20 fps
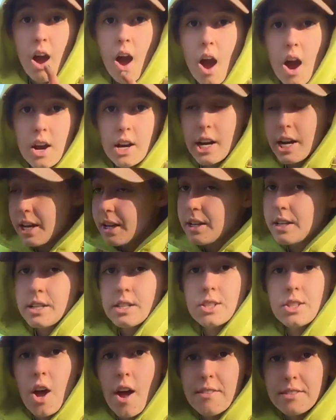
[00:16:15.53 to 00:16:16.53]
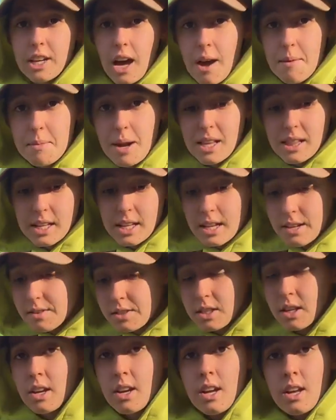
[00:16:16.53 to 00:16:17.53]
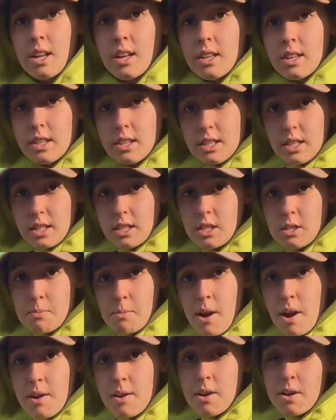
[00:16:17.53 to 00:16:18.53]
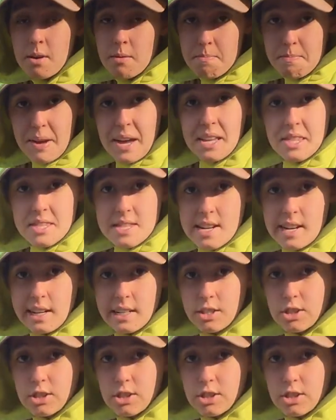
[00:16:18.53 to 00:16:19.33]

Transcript: Alright, so I've got my leaves. This is my bed that I